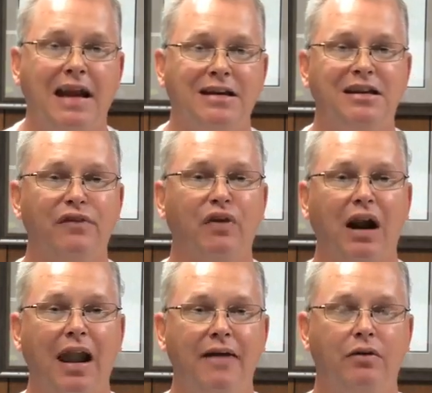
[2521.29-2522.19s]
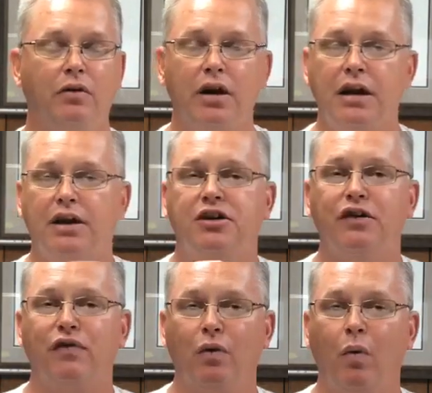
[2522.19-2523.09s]
at a different level, in a
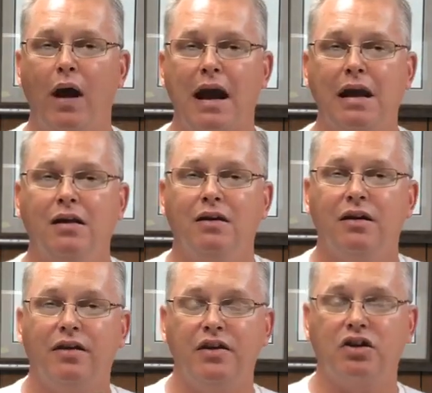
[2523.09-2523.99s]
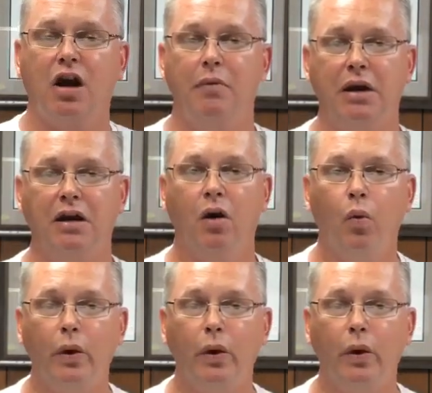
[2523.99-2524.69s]
different way this coming